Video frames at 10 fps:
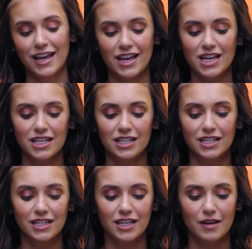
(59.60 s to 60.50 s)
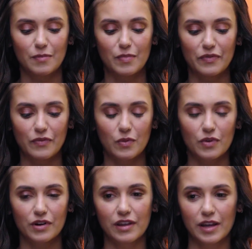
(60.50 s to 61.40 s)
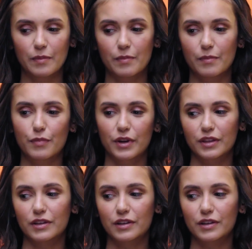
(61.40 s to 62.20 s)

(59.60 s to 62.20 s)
and before they bring